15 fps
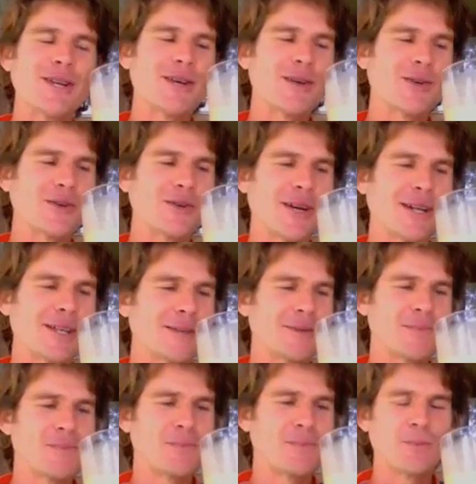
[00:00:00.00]
know. It's like,
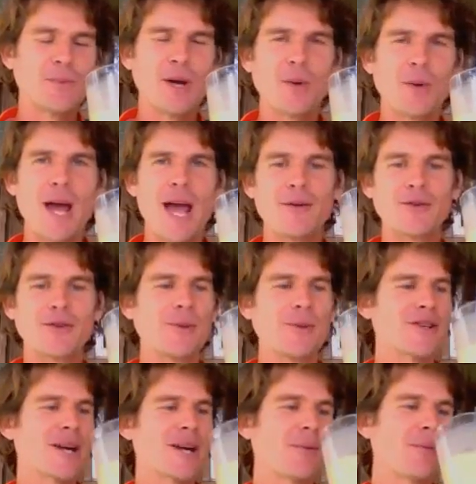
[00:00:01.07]
we don't want to have too
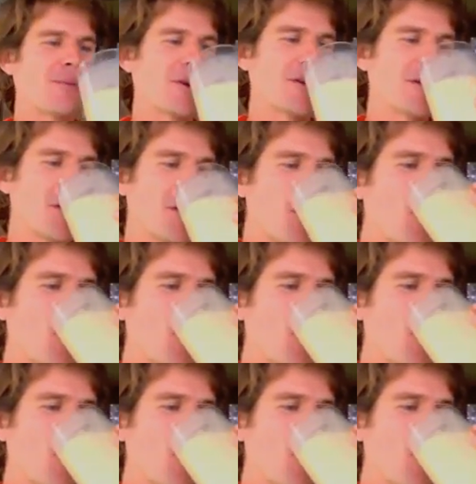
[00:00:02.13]
much upper body.